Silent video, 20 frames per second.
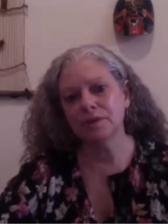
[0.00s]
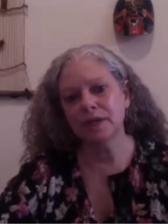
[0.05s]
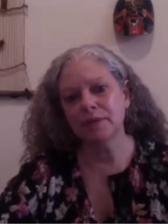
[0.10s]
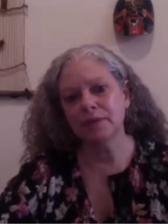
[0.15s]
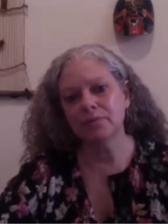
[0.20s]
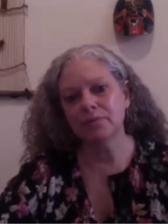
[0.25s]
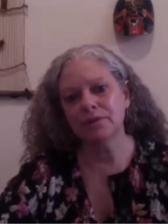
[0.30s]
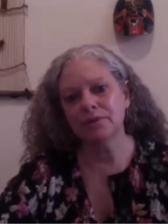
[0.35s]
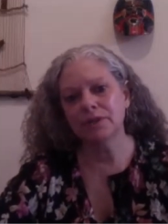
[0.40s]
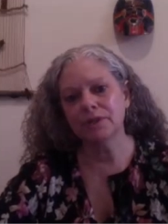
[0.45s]

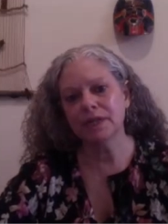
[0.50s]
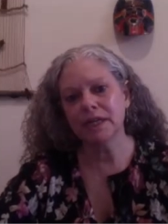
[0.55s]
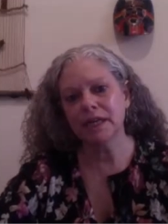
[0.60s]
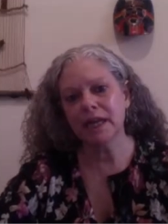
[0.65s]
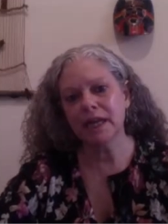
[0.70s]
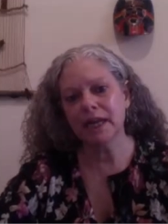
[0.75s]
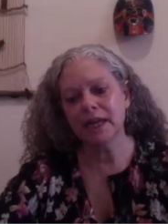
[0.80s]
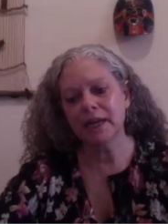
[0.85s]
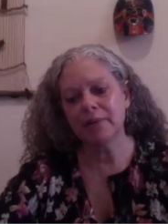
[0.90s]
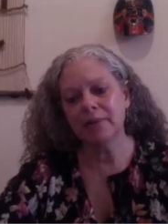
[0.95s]
able to
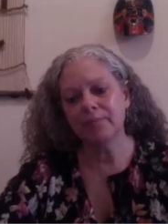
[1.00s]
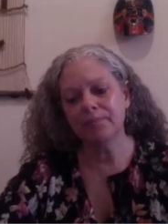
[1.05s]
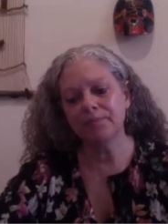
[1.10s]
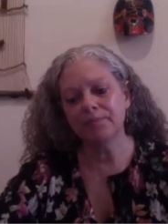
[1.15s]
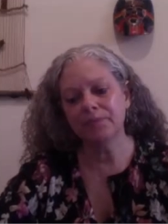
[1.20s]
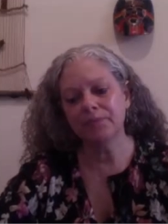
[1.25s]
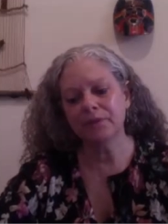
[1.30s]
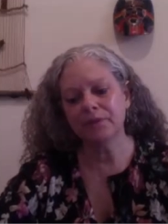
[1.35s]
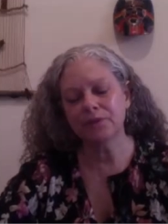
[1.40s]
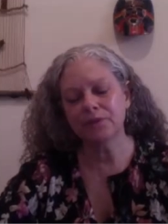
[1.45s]
name
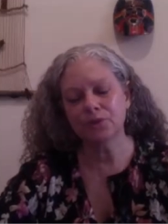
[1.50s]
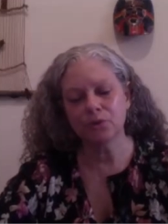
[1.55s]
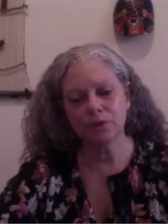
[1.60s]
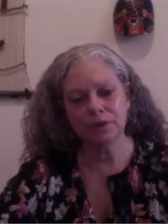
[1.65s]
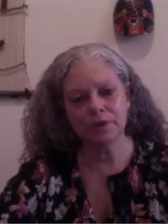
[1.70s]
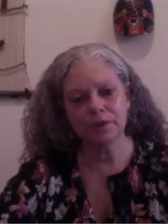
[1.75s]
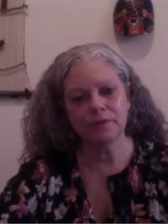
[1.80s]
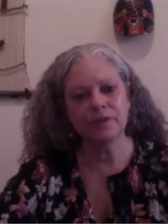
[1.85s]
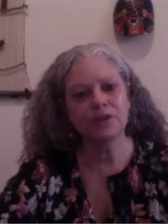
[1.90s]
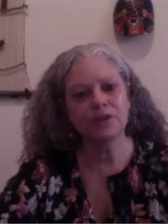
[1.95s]
the
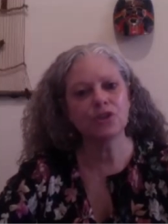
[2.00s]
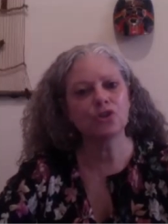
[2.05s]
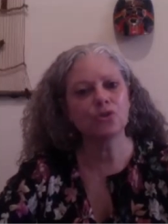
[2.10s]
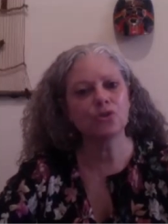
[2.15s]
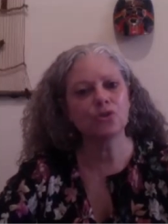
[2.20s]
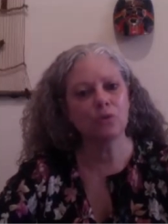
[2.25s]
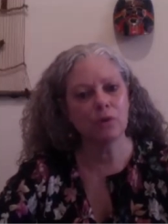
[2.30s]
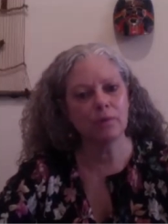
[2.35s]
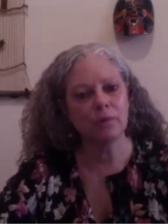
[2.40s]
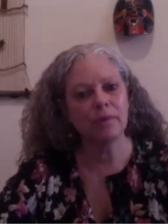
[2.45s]
source of his
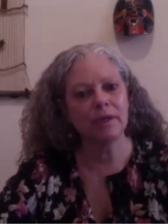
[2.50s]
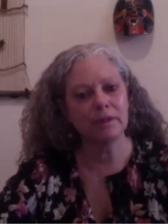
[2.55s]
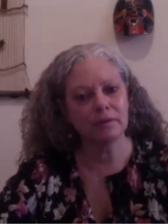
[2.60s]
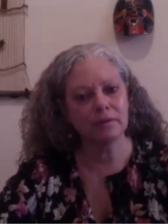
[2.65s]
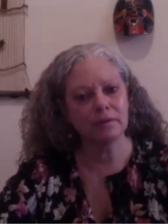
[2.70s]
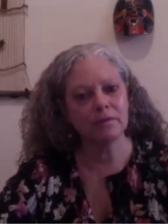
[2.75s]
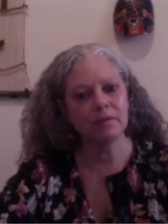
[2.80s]
torment